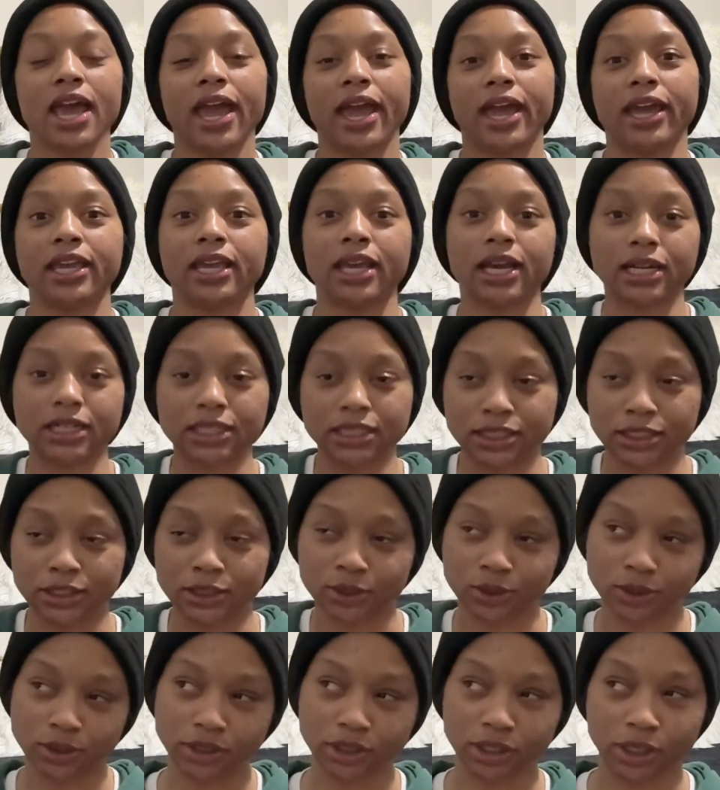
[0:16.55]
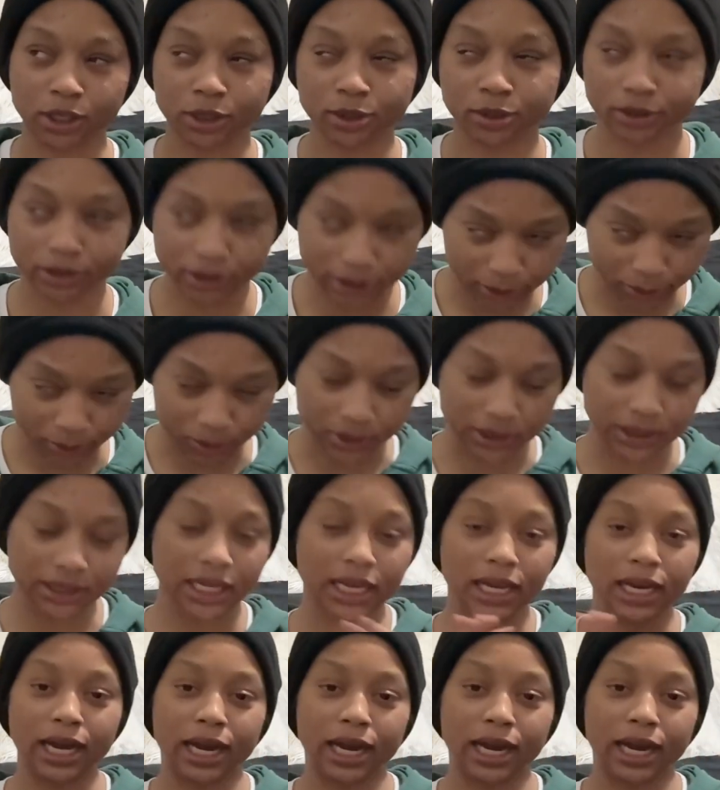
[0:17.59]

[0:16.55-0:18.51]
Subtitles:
and y'all enjoyed your Christmas.